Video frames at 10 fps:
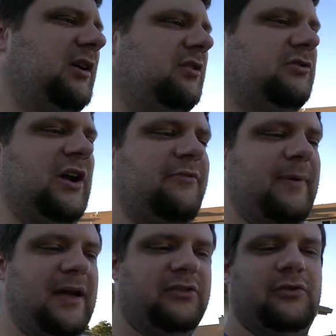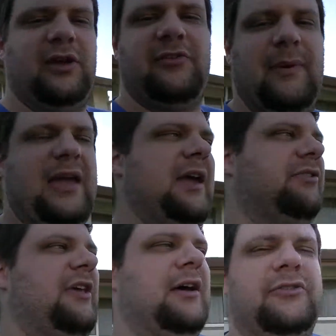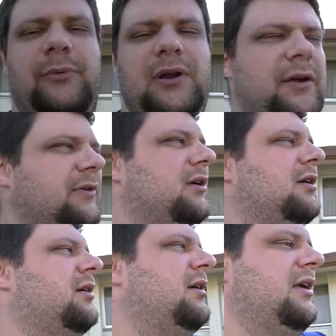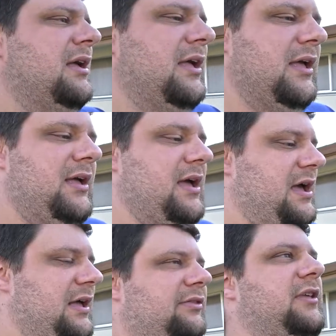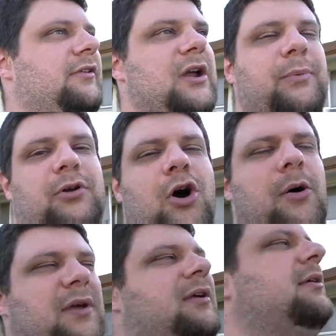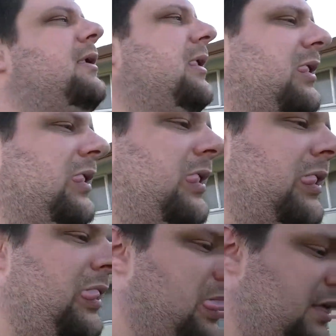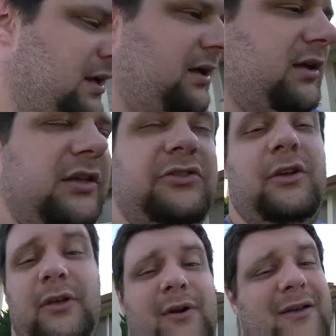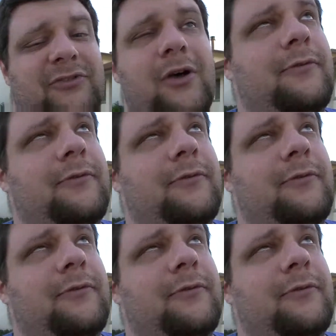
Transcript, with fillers: drive back to, I guess, my aunt's house or whatever, and then they're able to call me. Because, you know, they don't have cell